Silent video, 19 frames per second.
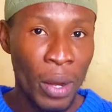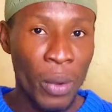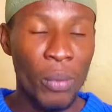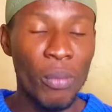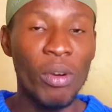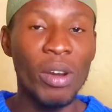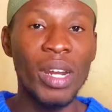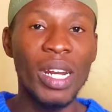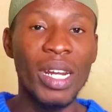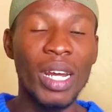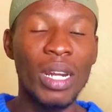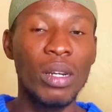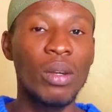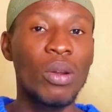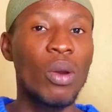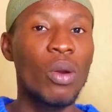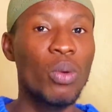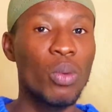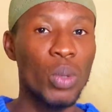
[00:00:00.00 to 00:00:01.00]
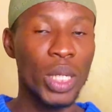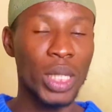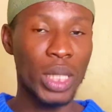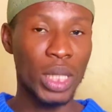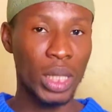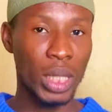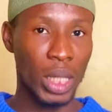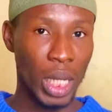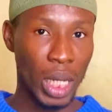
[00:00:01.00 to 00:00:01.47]
rather than
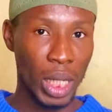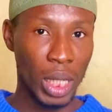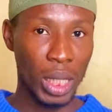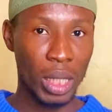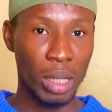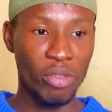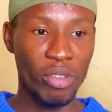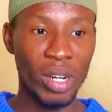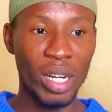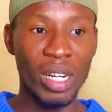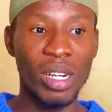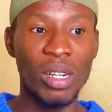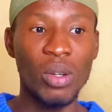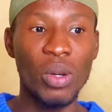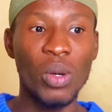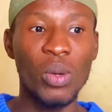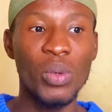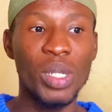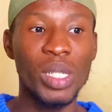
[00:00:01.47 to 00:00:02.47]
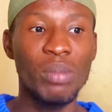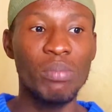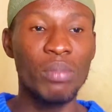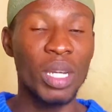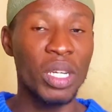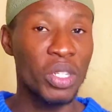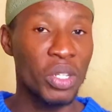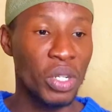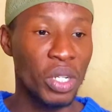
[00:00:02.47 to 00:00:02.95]
always saying, rather than always
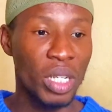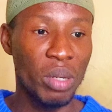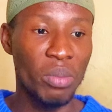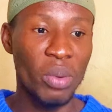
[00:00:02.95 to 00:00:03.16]
mentioning.